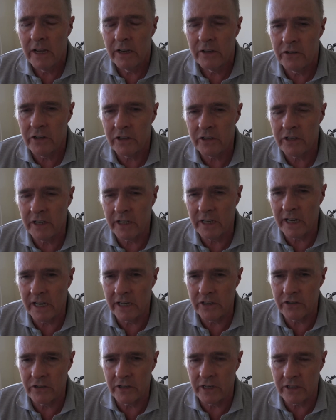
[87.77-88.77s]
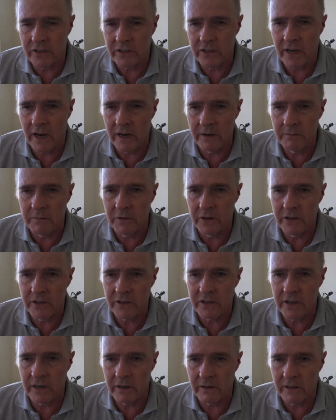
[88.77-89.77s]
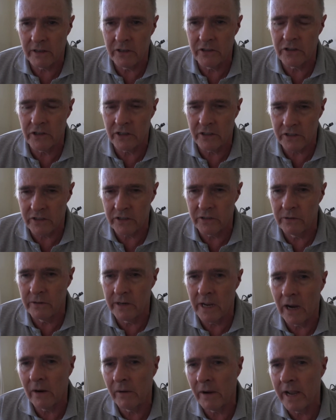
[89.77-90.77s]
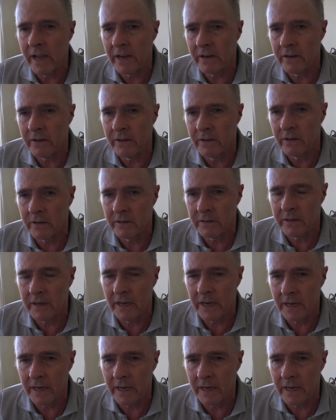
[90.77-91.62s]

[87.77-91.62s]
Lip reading: just in case you get sunburnt, so at least you can still go out and not